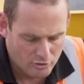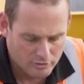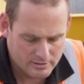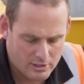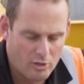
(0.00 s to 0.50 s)

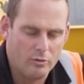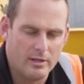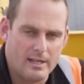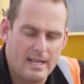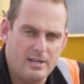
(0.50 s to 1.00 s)
jaws are called
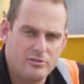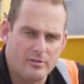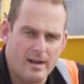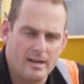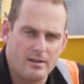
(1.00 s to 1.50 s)
a
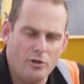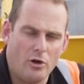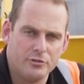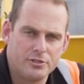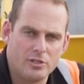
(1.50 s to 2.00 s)
Keestrack
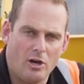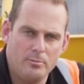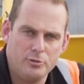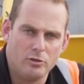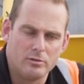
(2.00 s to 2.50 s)

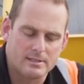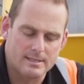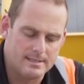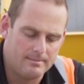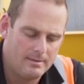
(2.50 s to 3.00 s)
non-stop jaw
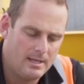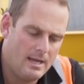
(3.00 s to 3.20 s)
system